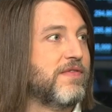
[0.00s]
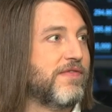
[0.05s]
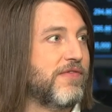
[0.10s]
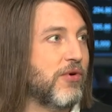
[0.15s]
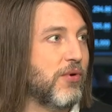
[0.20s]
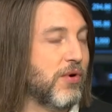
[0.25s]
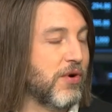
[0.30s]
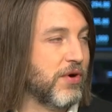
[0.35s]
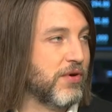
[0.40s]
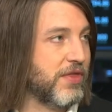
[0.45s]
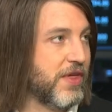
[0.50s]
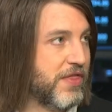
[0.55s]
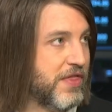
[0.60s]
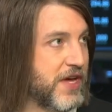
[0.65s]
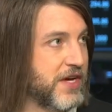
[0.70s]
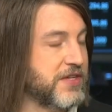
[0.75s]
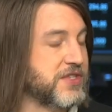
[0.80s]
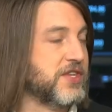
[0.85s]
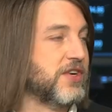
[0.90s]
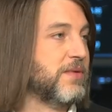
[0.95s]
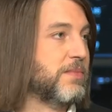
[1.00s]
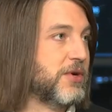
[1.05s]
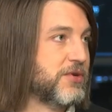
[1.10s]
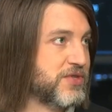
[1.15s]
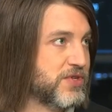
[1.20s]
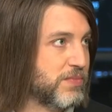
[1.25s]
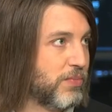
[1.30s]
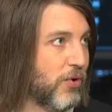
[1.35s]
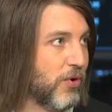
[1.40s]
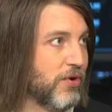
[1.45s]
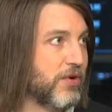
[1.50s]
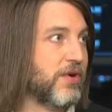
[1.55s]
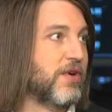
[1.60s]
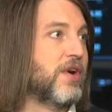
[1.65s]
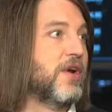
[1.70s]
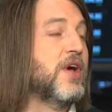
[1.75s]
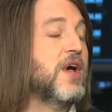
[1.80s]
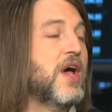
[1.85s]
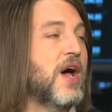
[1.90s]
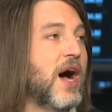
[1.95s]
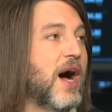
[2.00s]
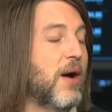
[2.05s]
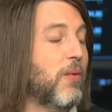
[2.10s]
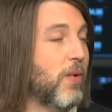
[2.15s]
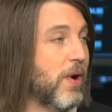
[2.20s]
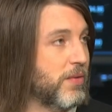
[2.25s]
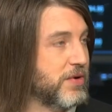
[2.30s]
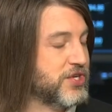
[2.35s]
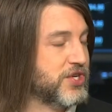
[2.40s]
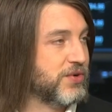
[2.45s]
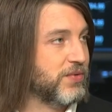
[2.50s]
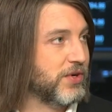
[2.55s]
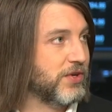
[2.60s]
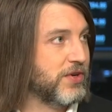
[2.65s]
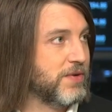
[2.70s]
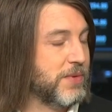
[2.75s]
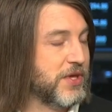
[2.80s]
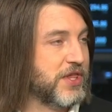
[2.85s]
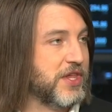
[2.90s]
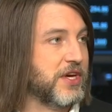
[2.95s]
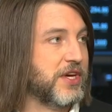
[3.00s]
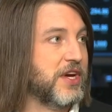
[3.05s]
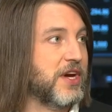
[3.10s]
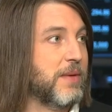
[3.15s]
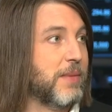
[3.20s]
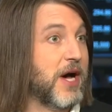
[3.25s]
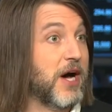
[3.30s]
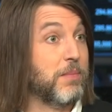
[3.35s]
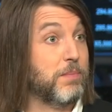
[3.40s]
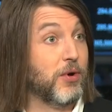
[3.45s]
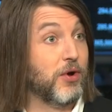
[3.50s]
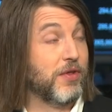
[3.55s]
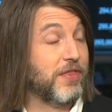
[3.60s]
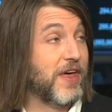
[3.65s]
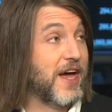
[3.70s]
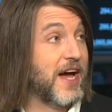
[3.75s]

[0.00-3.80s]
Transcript: for the things that are most important, uh, what we should really be thinking about, both